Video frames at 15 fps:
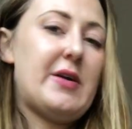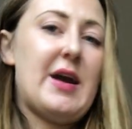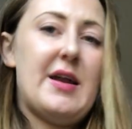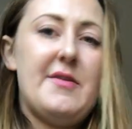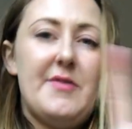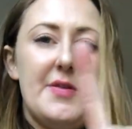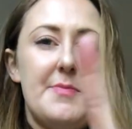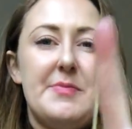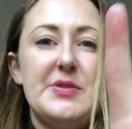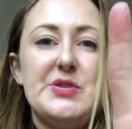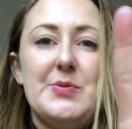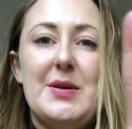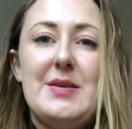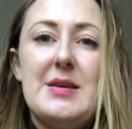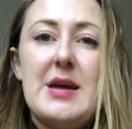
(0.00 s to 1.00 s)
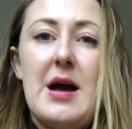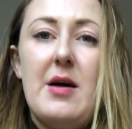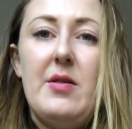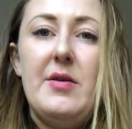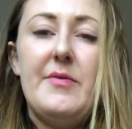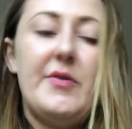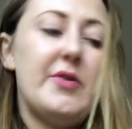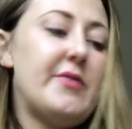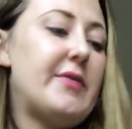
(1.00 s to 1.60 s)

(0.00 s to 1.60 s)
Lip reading: kind of in between the L of your